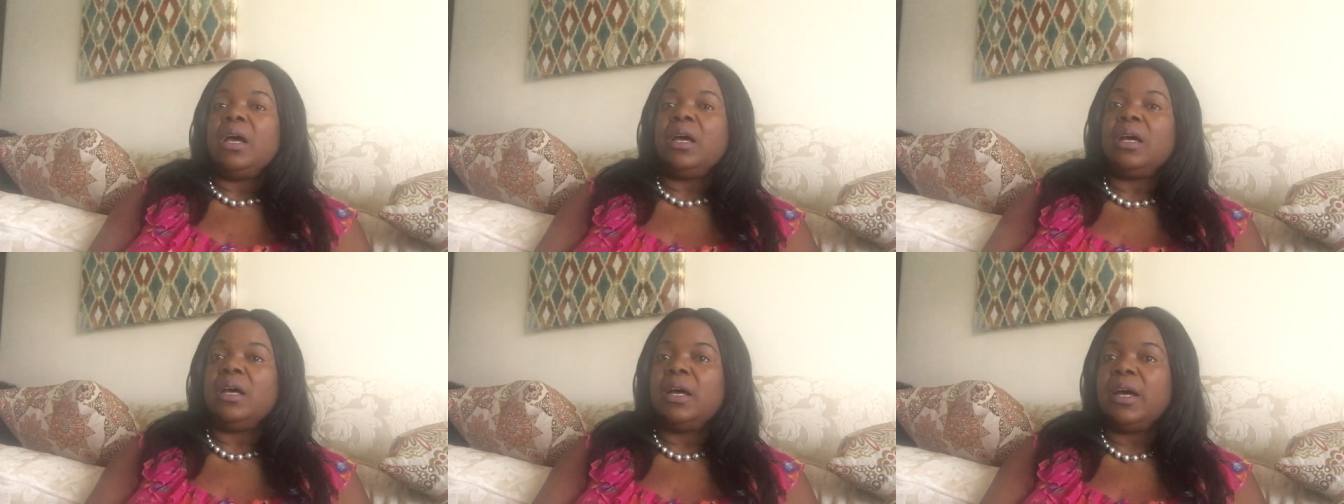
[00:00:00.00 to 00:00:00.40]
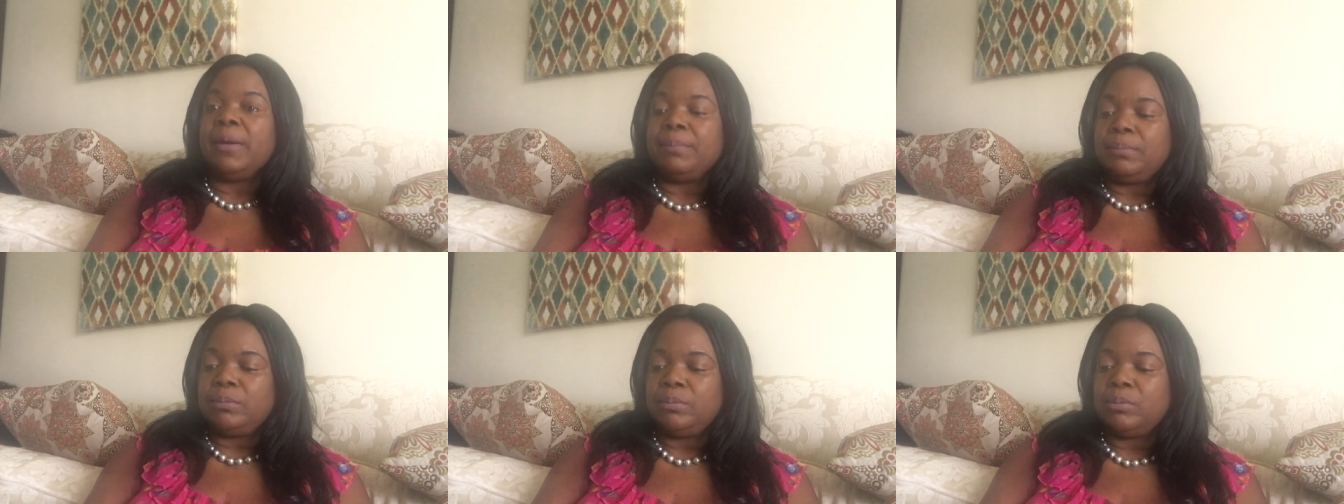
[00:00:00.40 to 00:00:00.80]

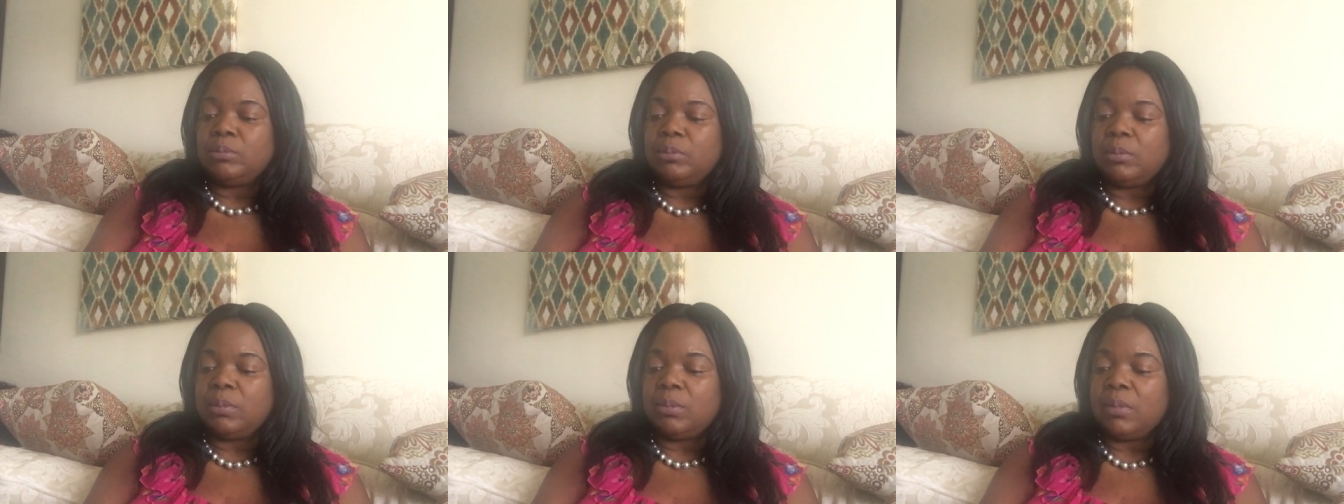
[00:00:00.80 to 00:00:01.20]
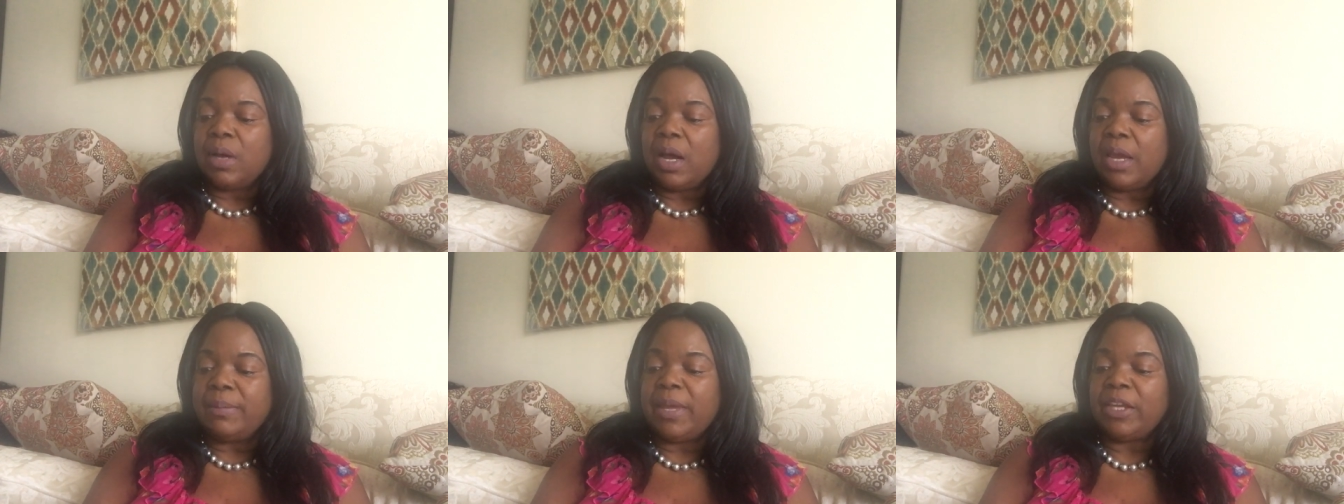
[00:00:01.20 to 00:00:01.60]
um,
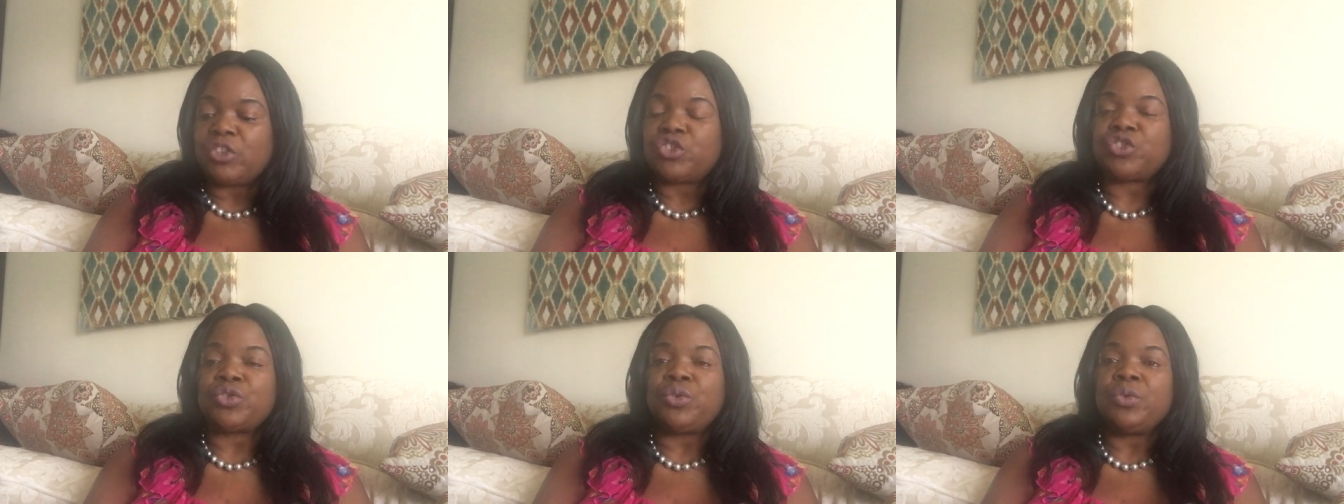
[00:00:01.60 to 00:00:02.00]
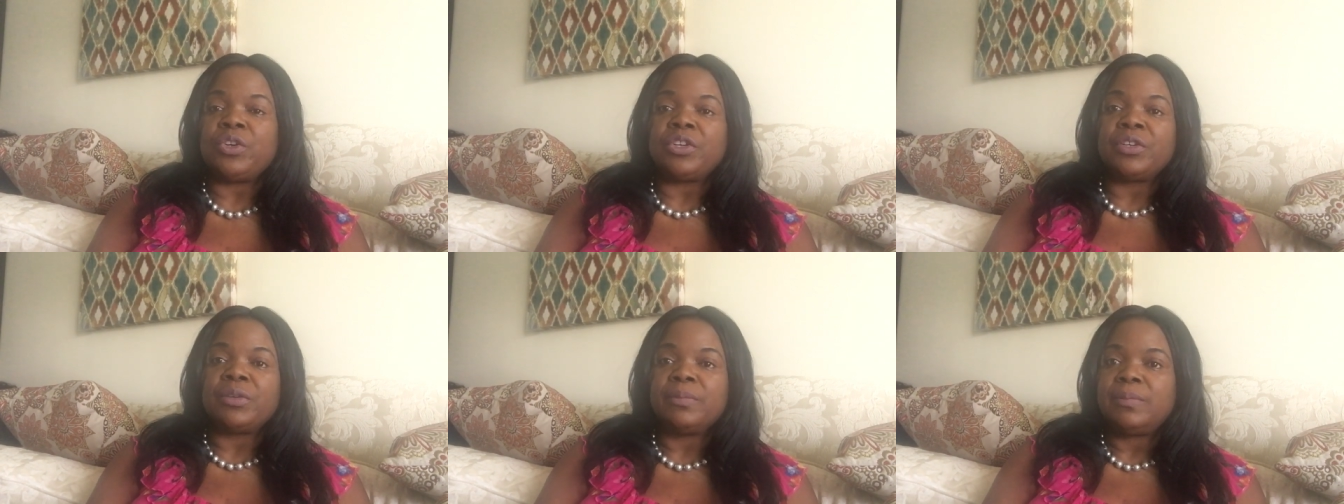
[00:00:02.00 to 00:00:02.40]
I make
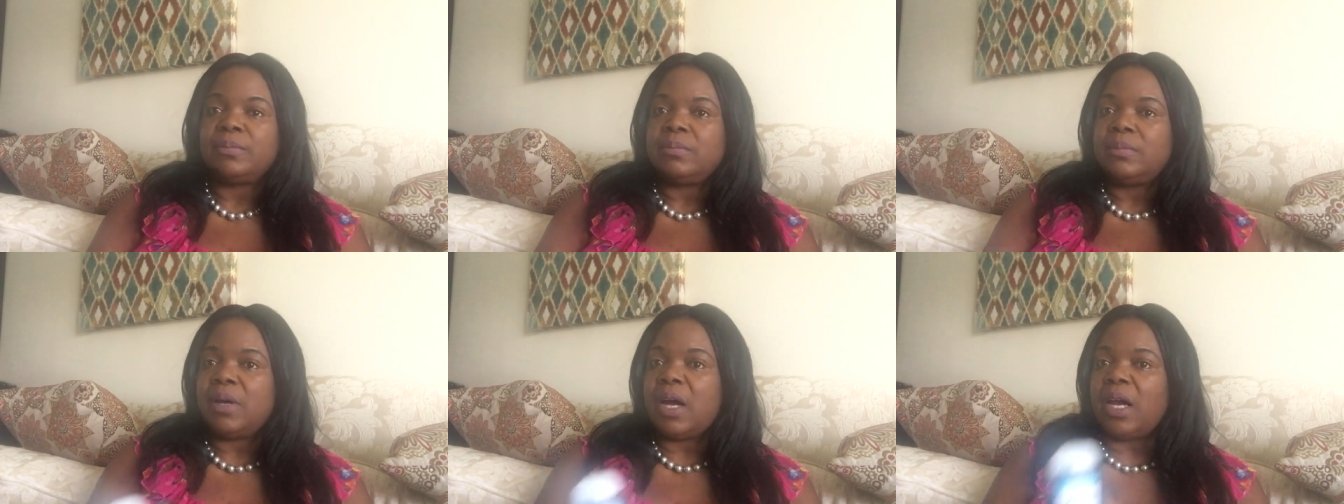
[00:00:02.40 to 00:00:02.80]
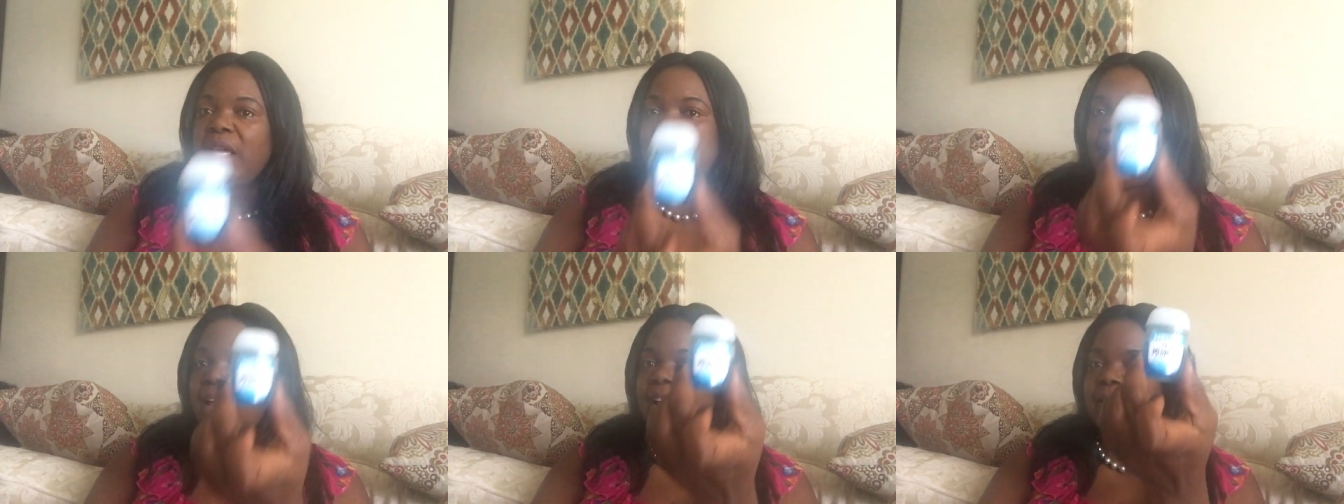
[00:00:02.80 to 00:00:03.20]
sure I
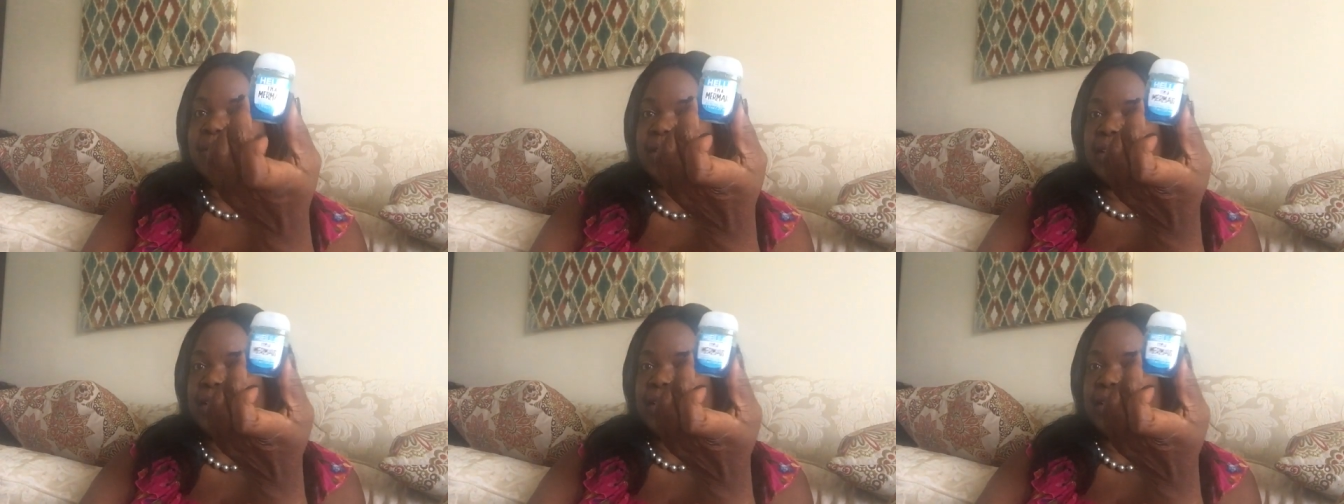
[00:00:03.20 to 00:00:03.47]
have